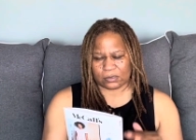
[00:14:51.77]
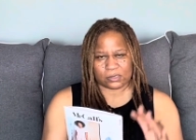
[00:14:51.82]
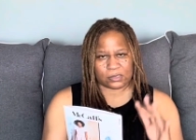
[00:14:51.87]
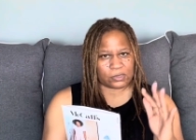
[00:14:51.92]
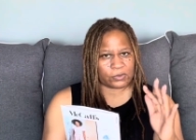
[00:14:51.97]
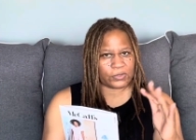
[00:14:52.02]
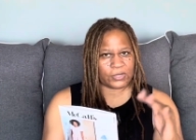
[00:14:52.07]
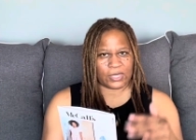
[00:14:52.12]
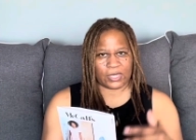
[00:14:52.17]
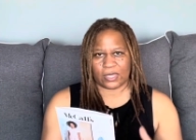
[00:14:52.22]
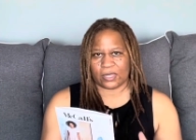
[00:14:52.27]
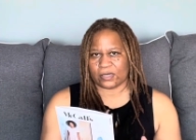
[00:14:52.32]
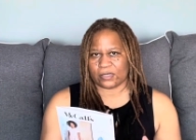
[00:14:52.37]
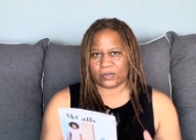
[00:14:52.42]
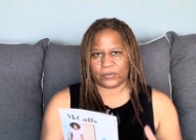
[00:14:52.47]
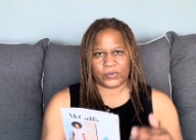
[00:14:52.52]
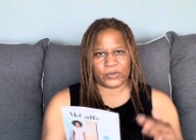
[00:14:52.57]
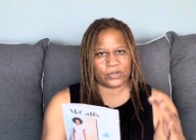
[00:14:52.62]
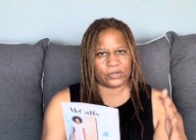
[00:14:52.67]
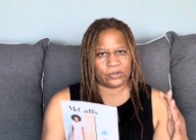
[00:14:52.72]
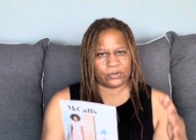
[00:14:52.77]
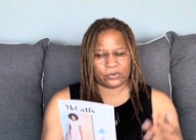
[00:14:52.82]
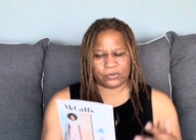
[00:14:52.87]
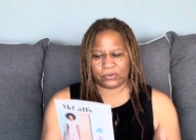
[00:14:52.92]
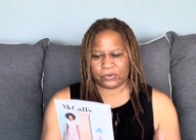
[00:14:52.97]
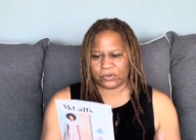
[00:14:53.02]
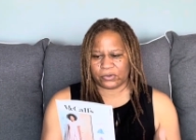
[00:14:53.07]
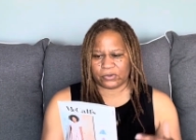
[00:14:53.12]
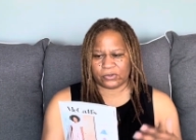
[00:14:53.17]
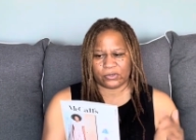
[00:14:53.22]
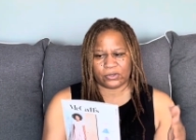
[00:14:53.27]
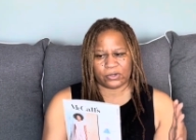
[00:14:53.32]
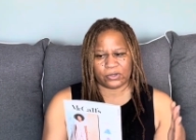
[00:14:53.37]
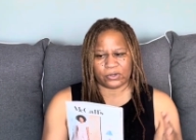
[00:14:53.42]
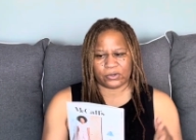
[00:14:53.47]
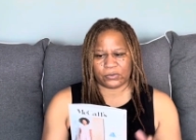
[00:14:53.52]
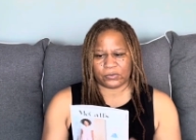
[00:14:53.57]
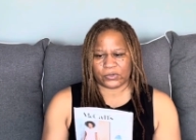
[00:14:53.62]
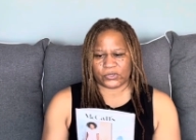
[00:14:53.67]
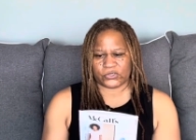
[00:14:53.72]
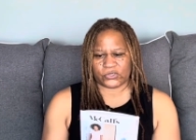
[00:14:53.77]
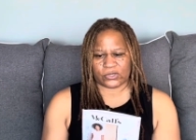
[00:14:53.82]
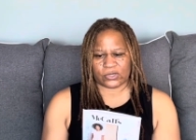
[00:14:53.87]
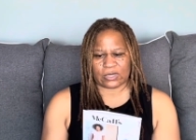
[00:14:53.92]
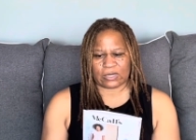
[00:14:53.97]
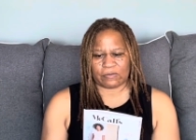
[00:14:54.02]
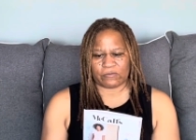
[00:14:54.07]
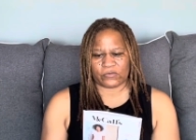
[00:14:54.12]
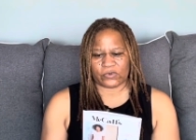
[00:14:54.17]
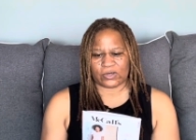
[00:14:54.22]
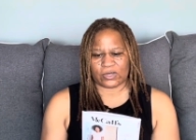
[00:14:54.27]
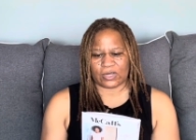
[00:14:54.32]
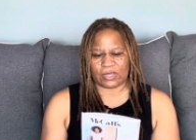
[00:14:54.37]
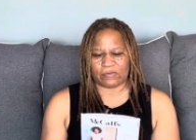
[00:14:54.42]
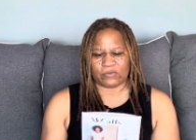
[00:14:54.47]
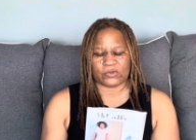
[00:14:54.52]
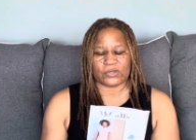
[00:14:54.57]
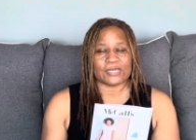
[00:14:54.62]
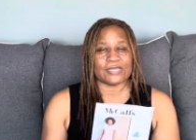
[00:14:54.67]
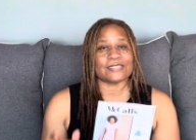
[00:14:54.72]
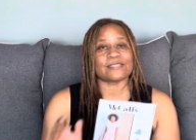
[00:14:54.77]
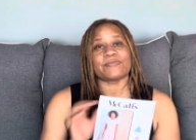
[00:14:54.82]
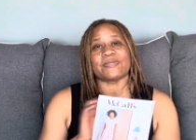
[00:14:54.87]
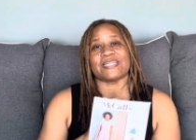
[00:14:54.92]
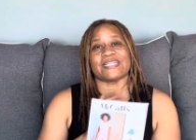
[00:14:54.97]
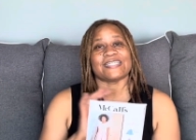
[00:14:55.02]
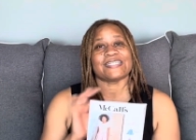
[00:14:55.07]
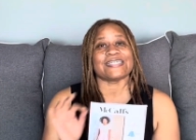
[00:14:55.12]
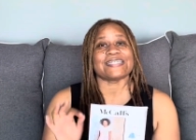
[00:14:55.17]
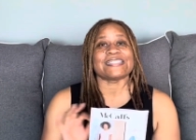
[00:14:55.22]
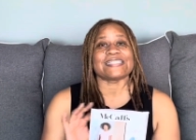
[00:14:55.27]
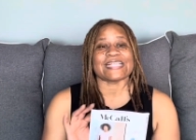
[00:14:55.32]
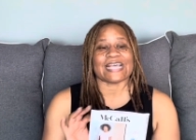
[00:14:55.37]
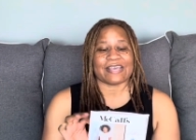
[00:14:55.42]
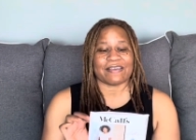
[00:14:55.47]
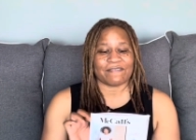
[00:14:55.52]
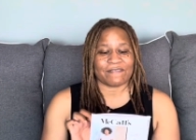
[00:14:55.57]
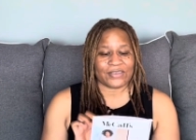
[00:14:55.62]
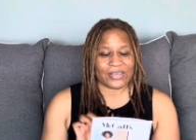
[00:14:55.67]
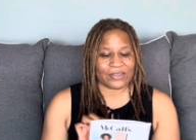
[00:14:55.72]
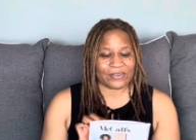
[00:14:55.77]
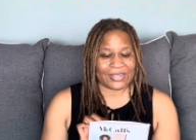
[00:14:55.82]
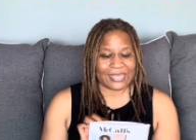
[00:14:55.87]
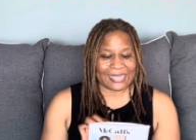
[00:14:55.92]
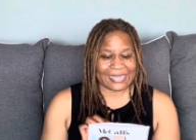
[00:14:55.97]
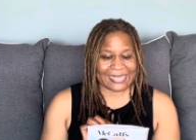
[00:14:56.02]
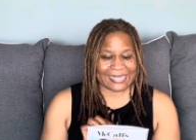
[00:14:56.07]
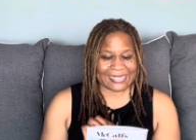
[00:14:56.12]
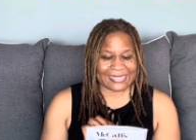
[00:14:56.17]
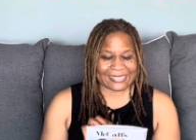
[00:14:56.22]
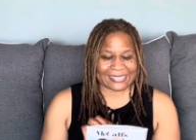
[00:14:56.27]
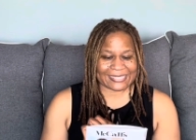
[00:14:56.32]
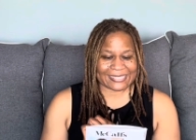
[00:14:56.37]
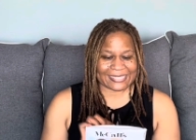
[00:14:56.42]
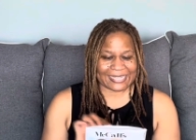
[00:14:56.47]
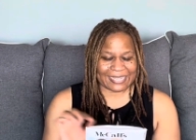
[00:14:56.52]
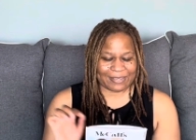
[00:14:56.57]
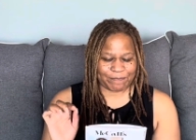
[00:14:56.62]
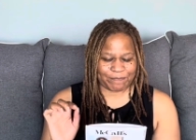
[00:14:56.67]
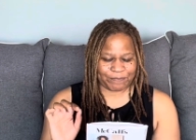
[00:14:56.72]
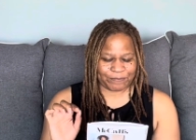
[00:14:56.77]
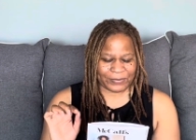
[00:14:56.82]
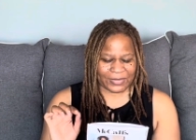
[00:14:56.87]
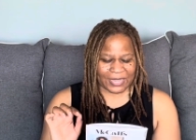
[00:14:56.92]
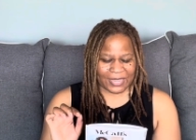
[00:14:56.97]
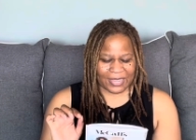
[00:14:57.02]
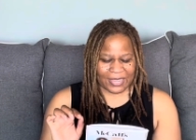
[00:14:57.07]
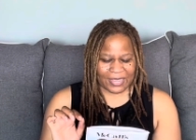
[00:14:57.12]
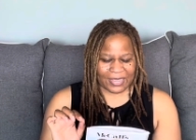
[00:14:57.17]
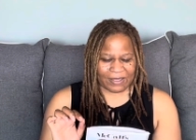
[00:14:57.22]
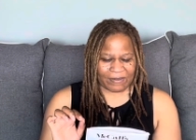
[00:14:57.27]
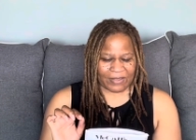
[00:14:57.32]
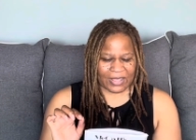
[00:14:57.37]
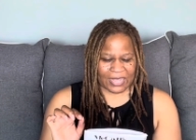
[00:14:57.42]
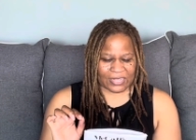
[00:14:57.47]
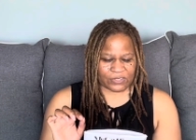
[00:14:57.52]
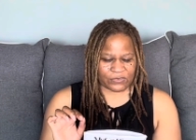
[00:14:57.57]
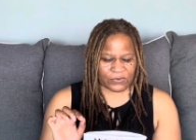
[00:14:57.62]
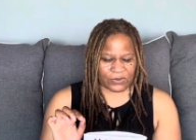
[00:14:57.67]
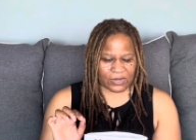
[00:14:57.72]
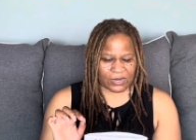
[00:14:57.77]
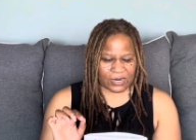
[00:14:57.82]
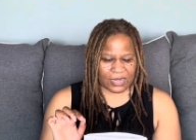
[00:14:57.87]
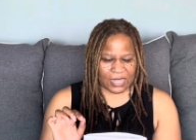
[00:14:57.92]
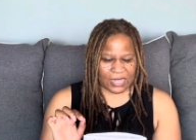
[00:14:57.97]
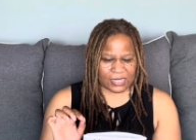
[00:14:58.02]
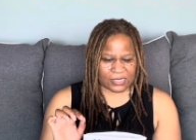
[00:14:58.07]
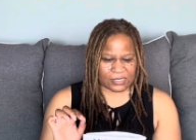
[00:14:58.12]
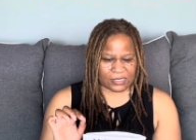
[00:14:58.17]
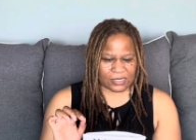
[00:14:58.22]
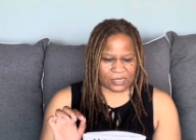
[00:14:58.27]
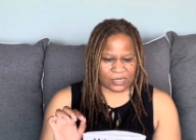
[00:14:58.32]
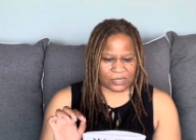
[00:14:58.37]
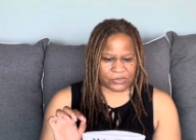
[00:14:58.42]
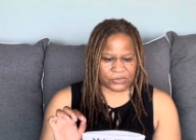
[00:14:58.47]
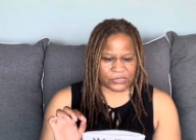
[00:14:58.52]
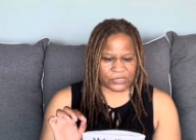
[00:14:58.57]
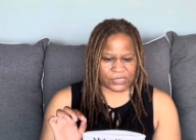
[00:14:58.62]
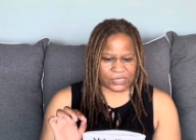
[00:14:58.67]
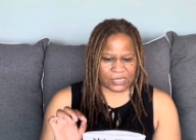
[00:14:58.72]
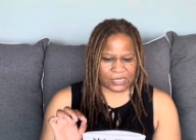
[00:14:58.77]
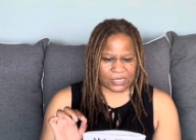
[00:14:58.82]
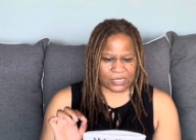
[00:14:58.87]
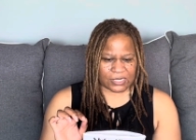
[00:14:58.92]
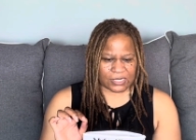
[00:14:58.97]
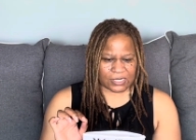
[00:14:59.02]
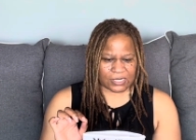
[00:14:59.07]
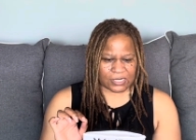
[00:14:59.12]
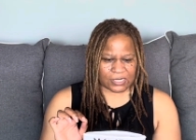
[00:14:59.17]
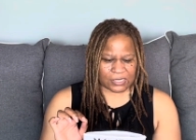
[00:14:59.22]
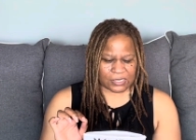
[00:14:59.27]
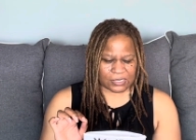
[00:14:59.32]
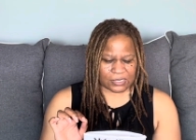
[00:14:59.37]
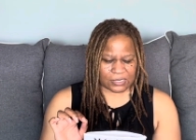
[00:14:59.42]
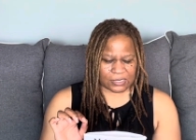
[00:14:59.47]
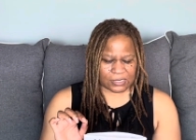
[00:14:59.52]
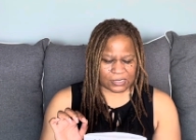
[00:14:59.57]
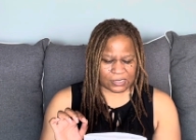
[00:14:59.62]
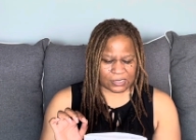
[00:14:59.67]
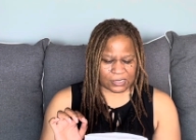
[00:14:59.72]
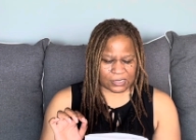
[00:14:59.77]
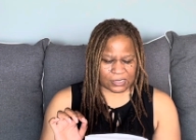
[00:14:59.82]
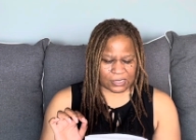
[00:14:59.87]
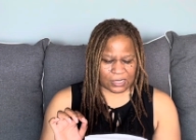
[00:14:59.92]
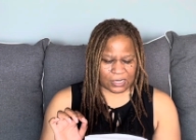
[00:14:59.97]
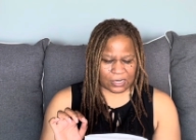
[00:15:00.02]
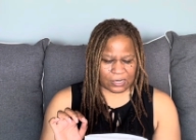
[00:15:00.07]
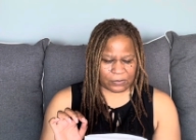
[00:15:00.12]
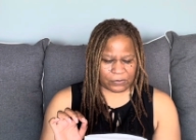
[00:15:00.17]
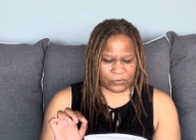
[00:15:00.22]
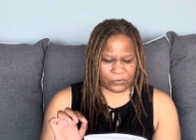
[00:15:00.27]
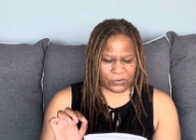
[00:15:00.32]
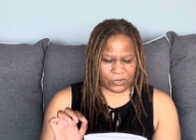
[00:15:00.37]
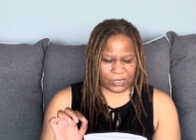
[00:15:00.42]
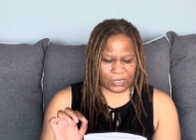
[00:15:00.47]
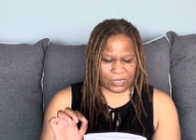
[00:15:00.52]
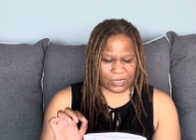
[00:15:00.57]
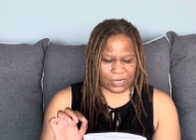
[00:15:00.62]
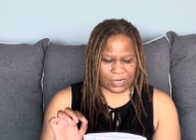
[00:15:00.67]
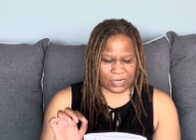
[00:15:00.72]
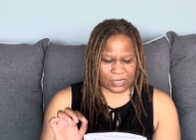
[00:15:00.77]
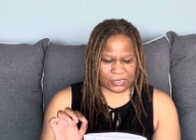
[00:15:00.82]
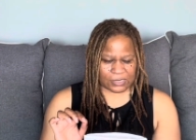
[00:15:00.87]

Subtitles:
So again, depending on, you know, what your comfort level is. But it does say very easy. As far as notions, I'm really not